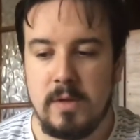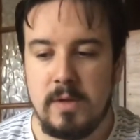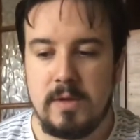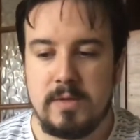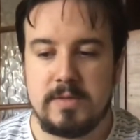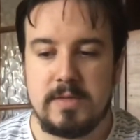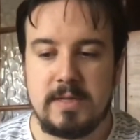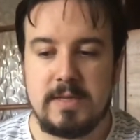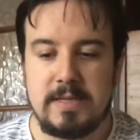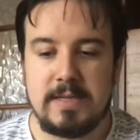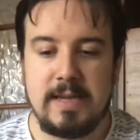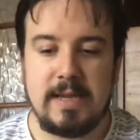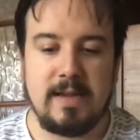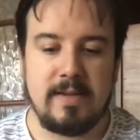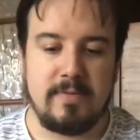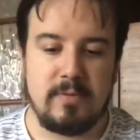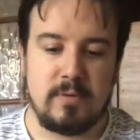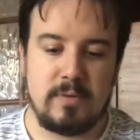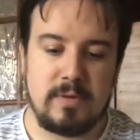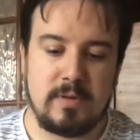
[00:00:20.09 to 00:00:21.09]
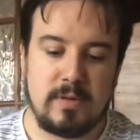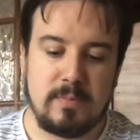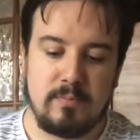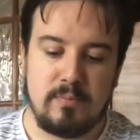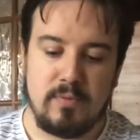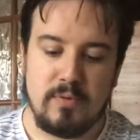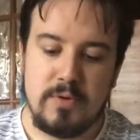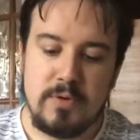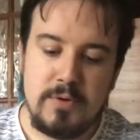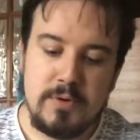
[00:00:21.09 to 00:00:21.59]
So today I've ordered the
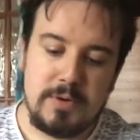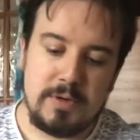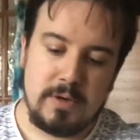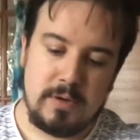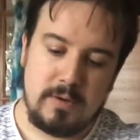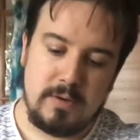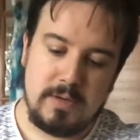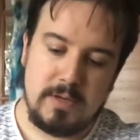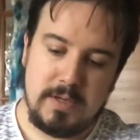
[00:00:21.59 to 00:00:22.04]
Brewdog